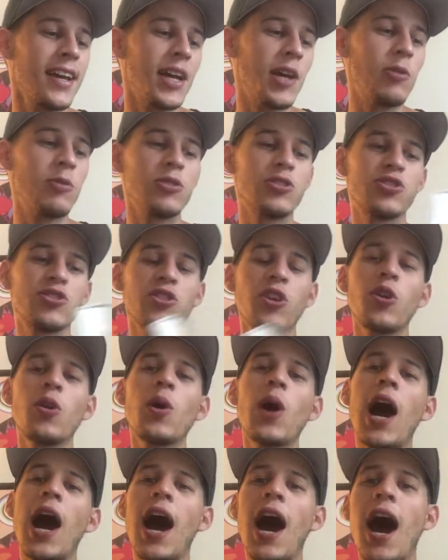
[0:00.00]
It was
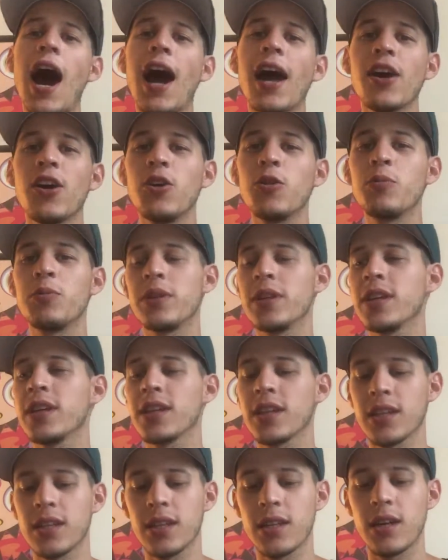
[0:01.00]
so
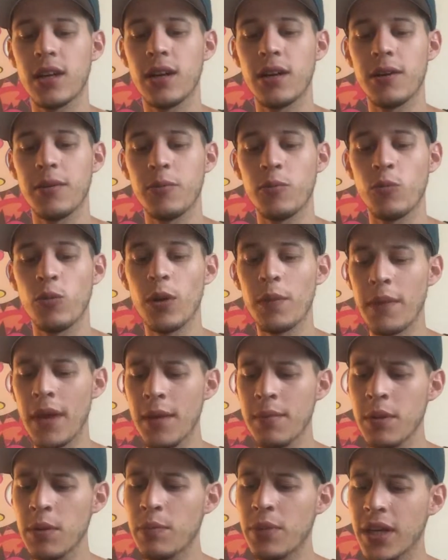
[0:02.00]
eye-opening, and what
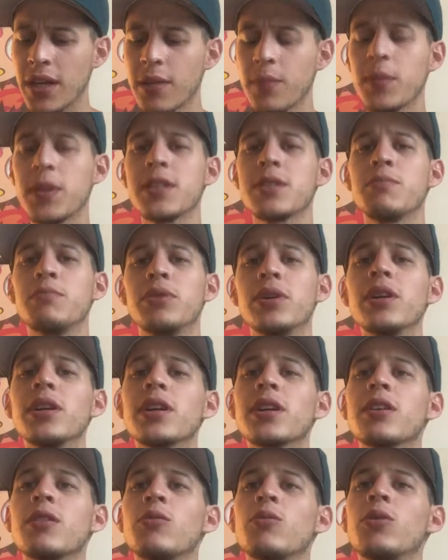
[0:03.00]
made me pick up this
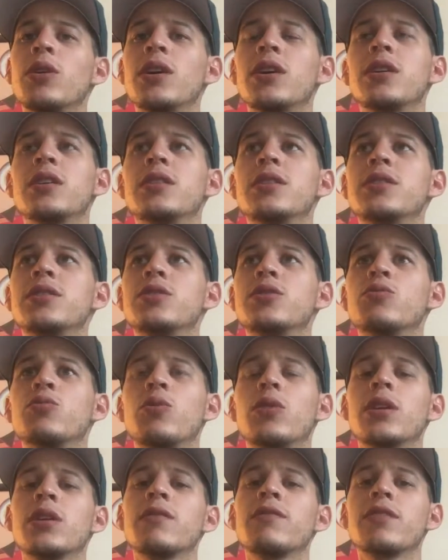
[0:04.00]
book was
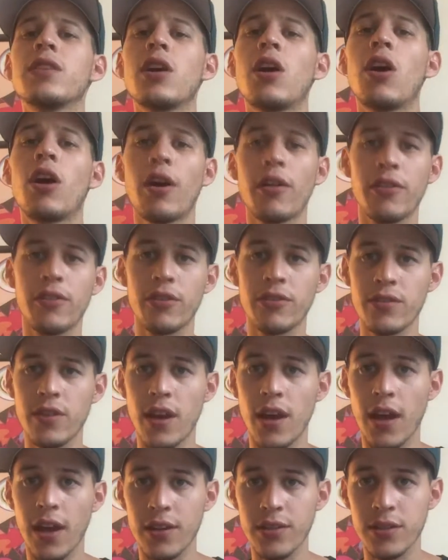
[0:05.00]
one of the authors
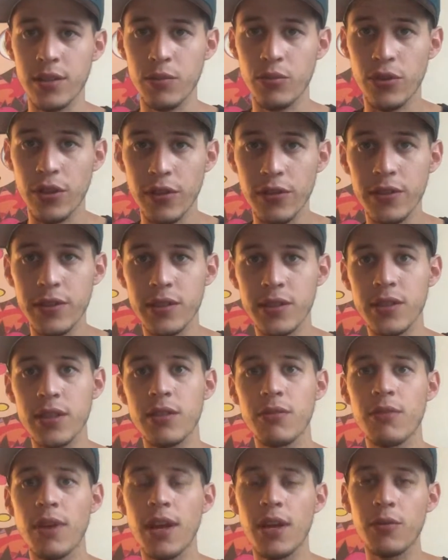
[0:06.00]
that I actually
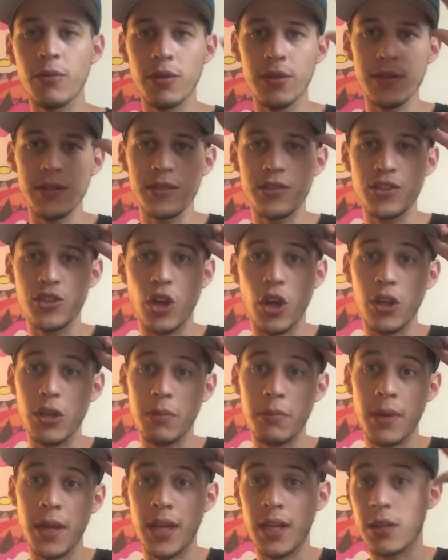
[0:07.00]
previously read was
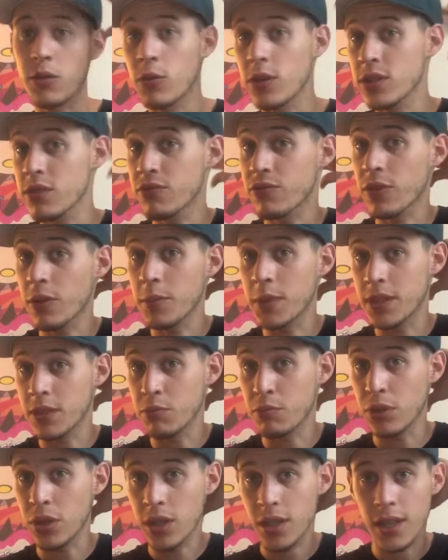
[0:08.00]
Charlemagne. It wasn't from his
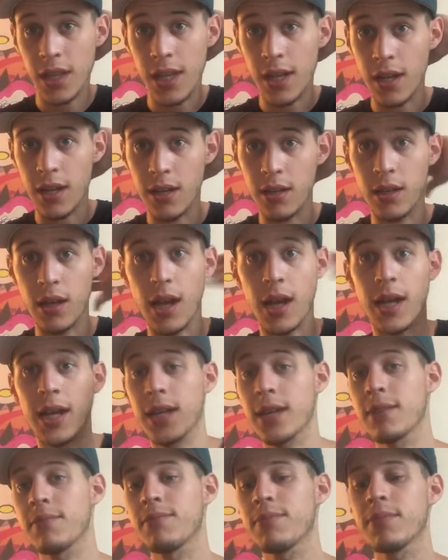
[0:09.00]
book that
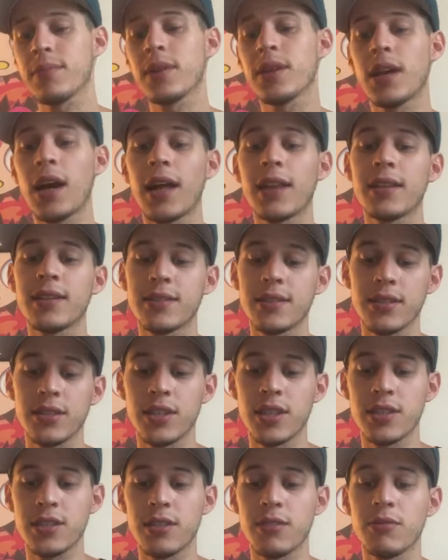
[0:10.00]
I got the
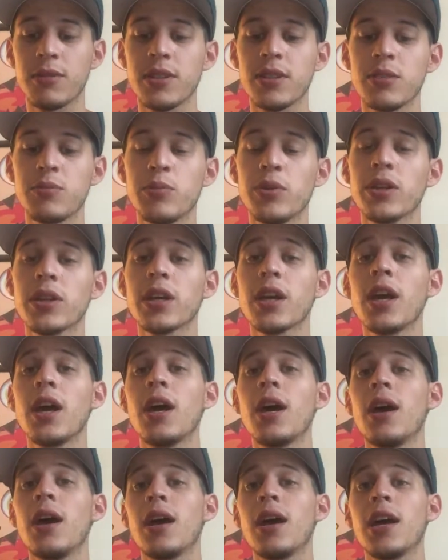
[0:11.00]
suggestion to read this book.
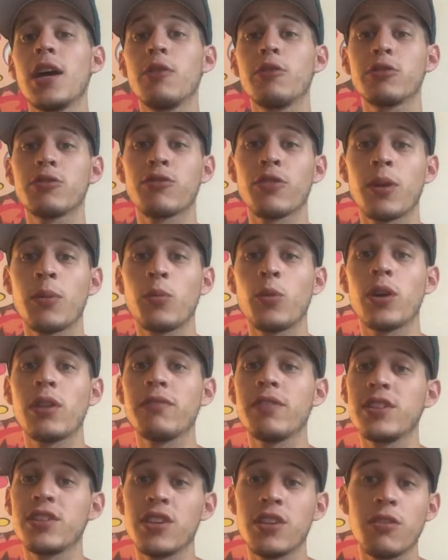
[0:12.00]
It was from one
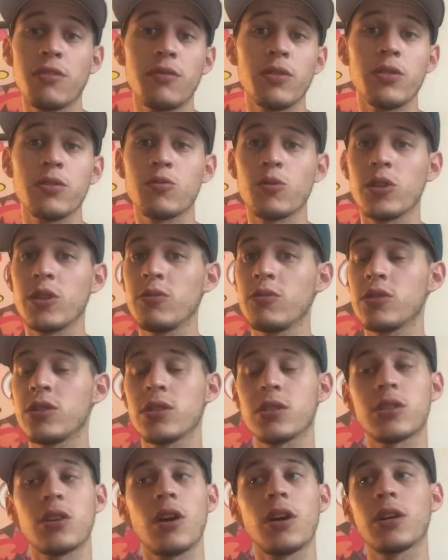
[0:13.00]
of his interviews where he was
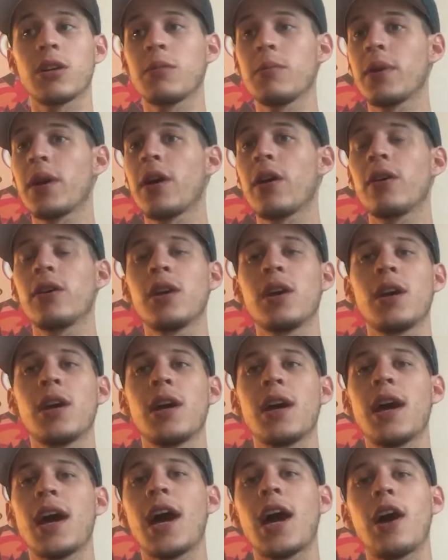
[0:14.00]
just talking about
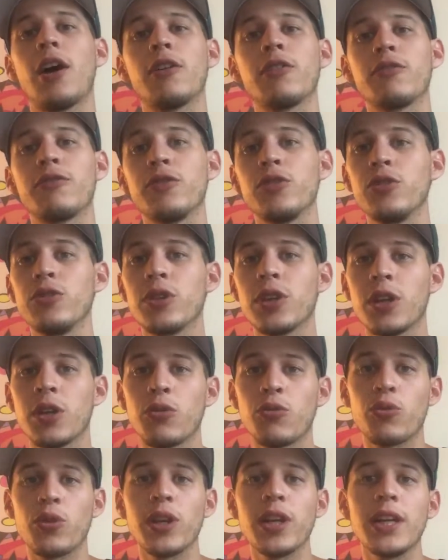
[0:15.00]
how if you
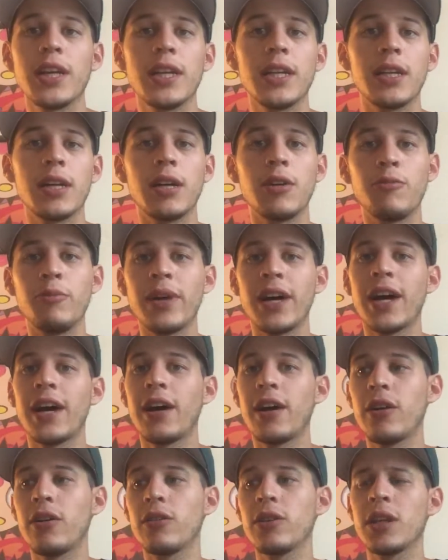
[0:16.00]
can read
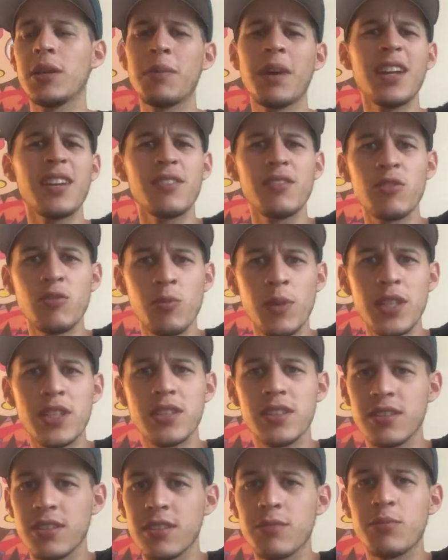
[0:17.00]
about, he might have even
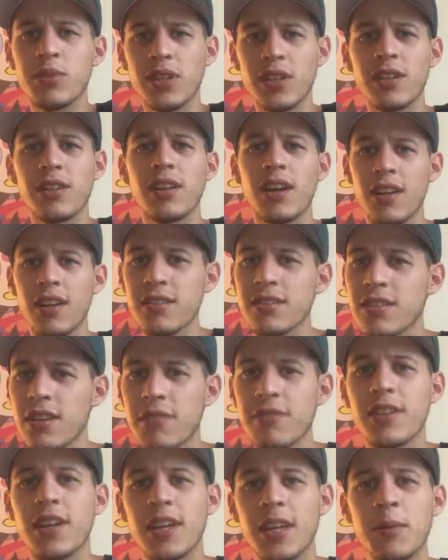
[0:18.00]
mentioned in his book, a of
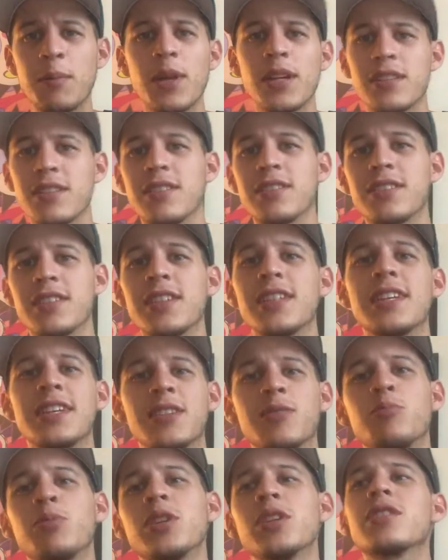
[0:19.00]
stuff that he mentions in
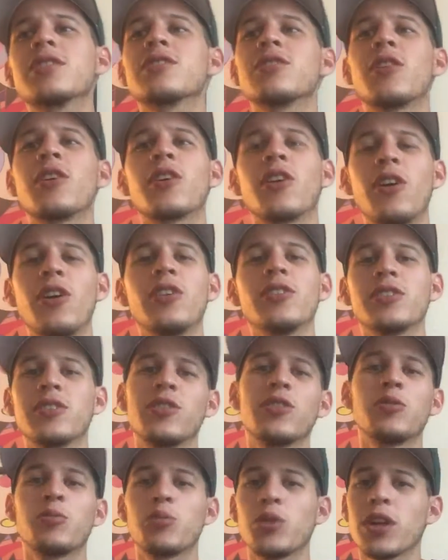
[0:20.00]
his books are all
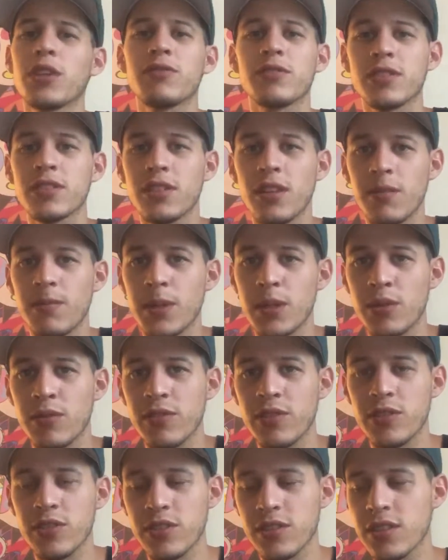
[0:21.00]
in on the Breakfast Club
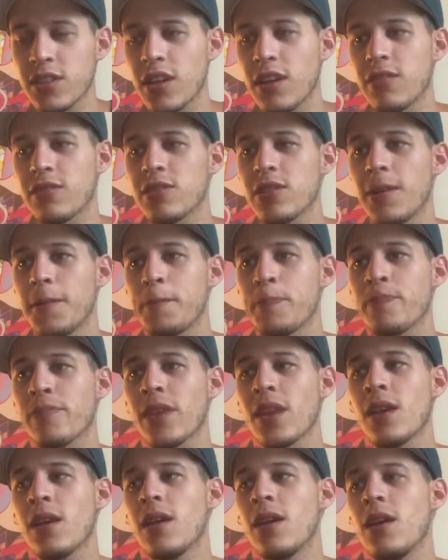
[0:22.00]
interviews and stuff. So
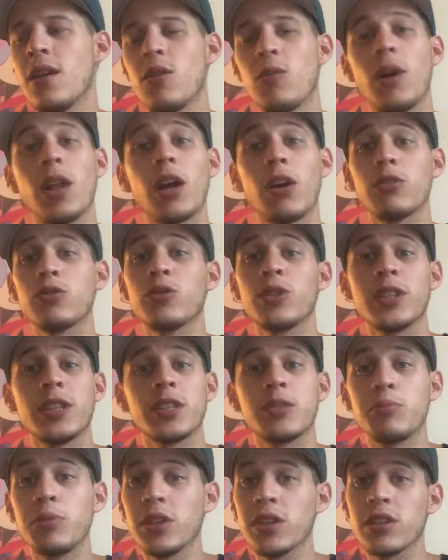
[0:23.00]
while I was reading
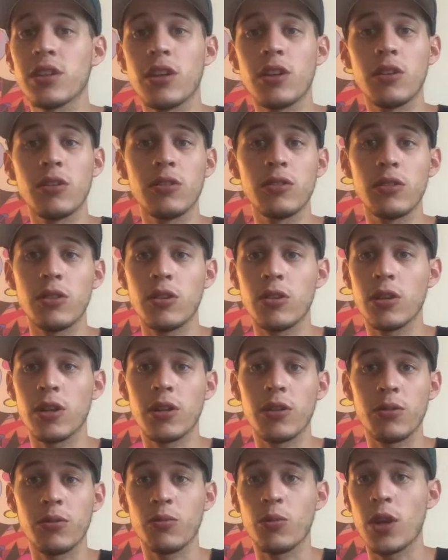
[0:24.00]
his book though,
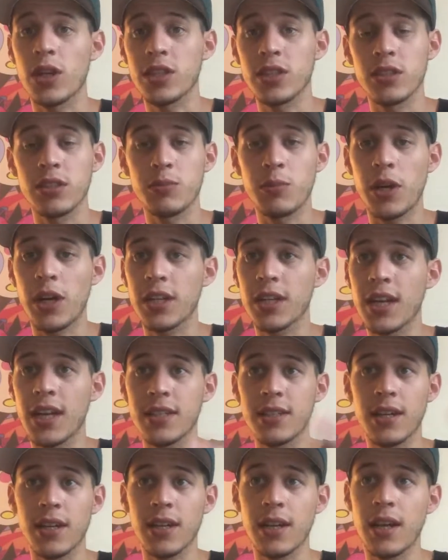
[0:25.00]
or watching the
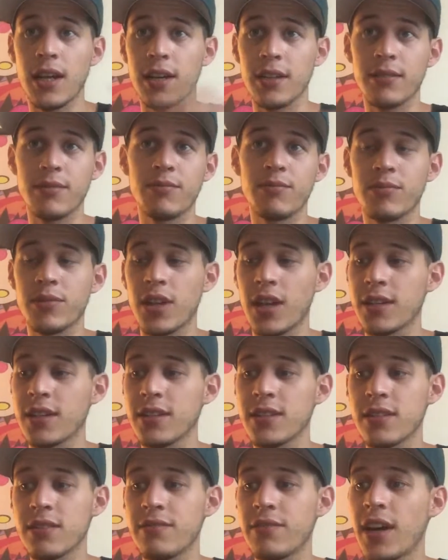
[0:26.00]
podcast, I got
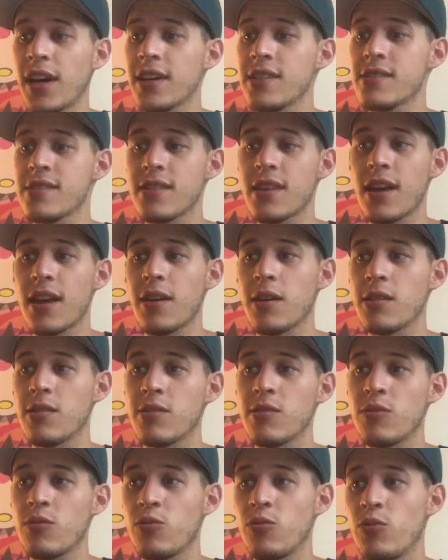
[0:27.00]
this advice that
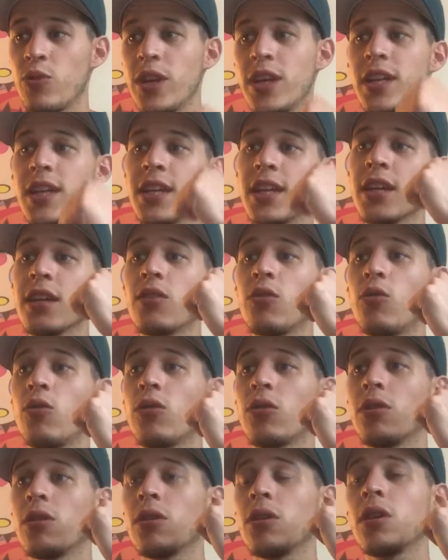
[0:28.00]
reading
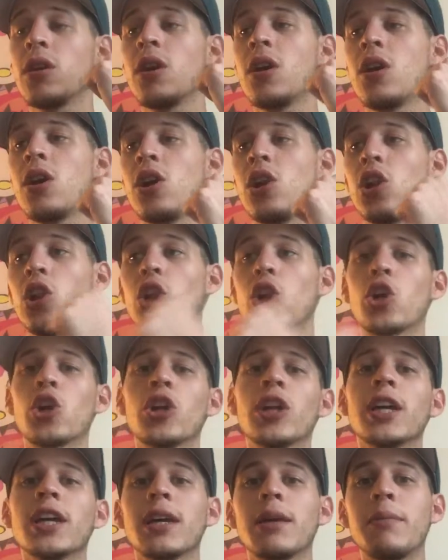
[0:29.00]
or
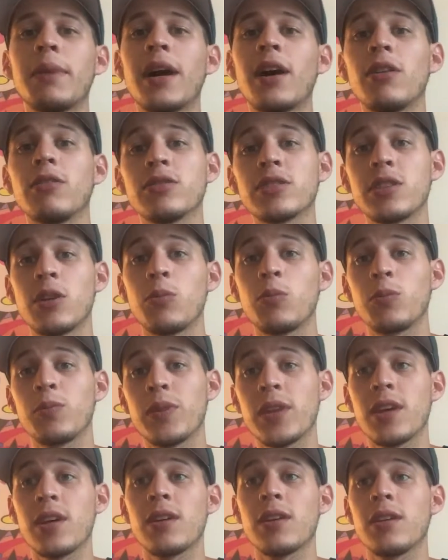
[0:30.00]
learning about
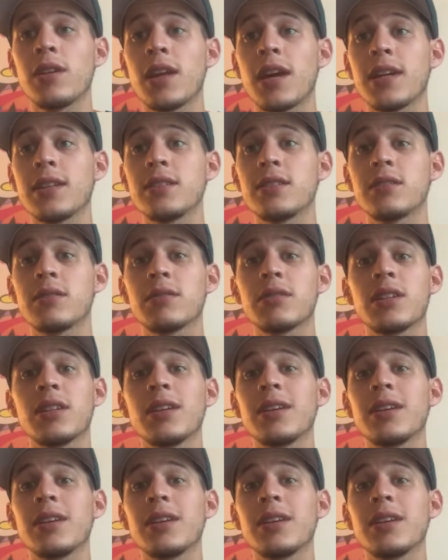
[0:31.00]
something that's